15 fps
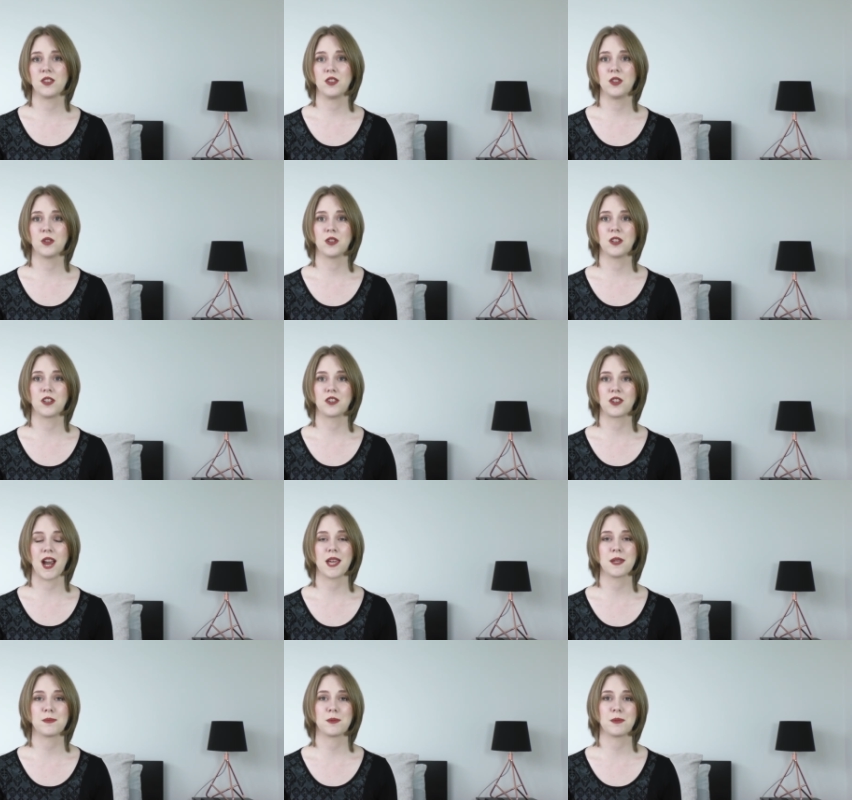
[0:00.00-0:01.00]
your
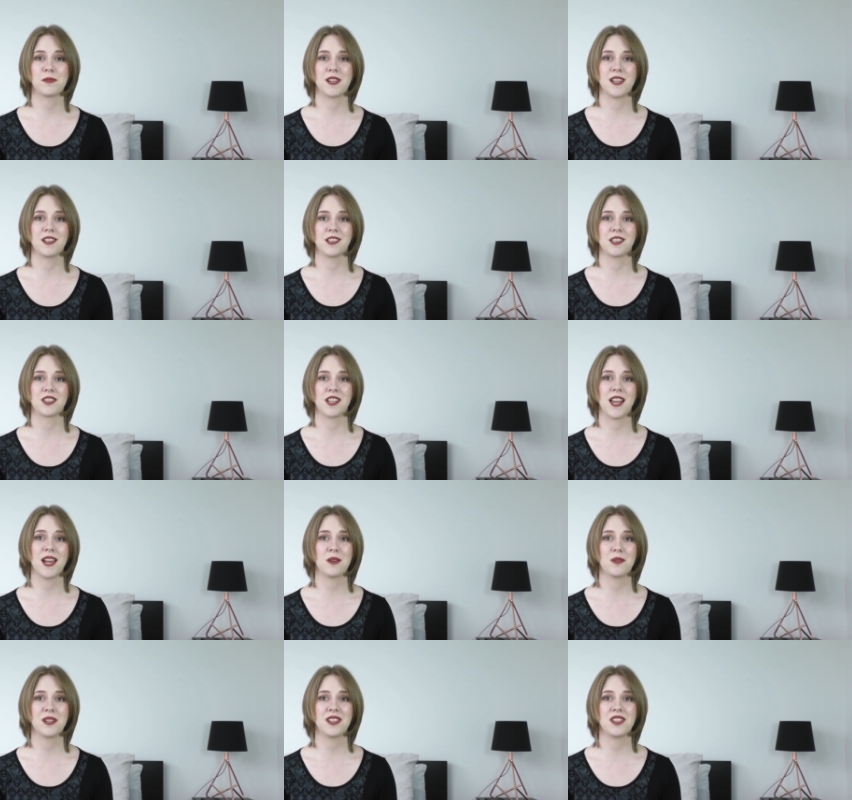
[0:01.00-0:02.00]
grasp of the English
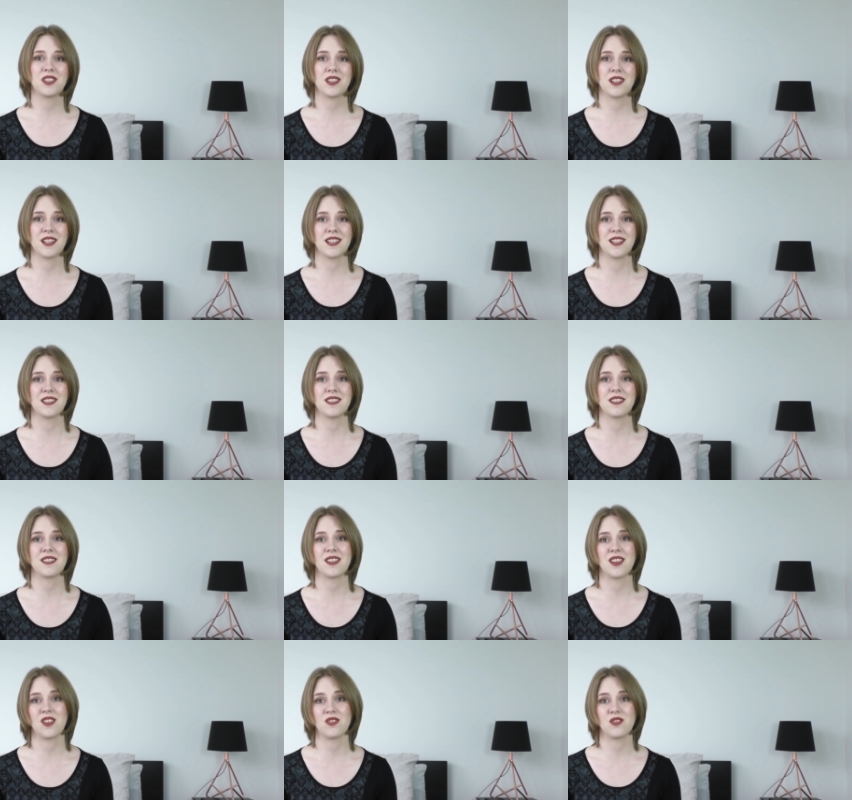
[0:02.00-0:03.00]
language
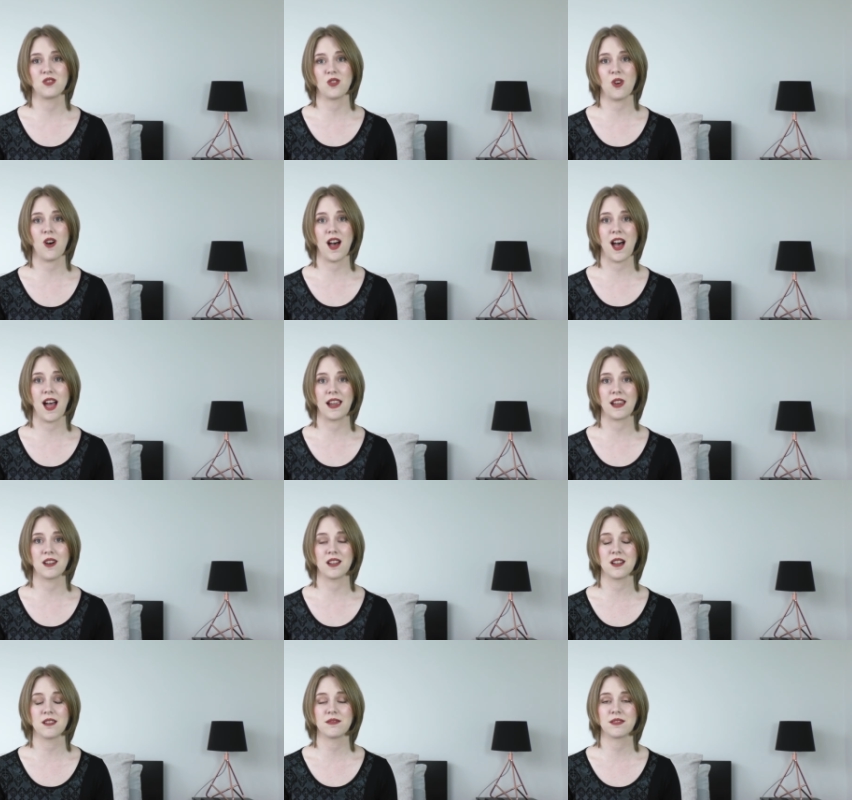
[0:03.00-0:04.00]
is not high
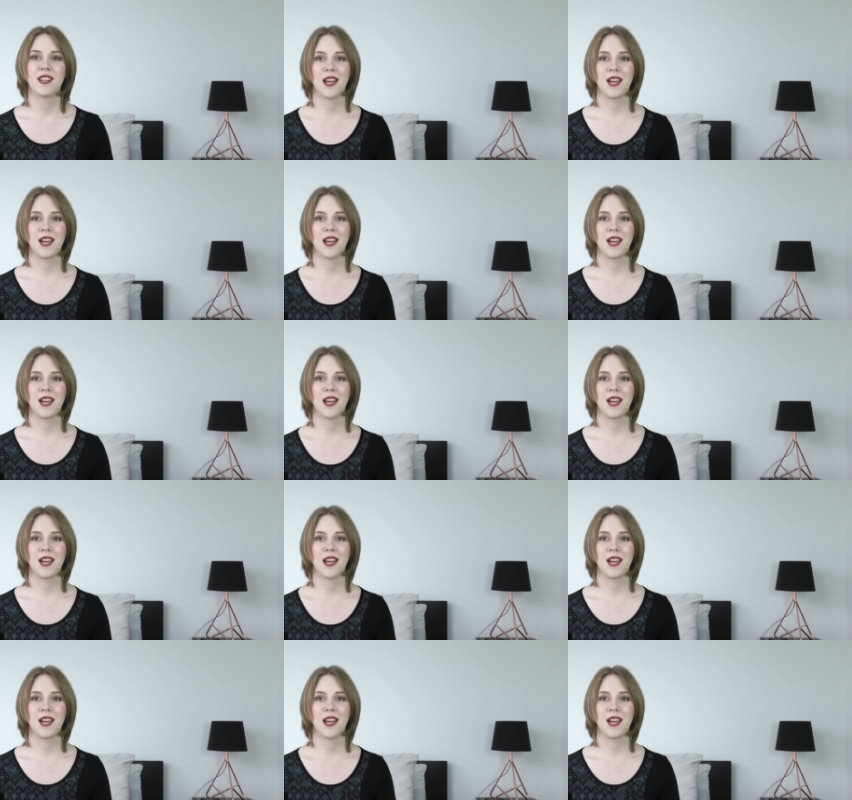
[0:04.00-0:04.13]
enough.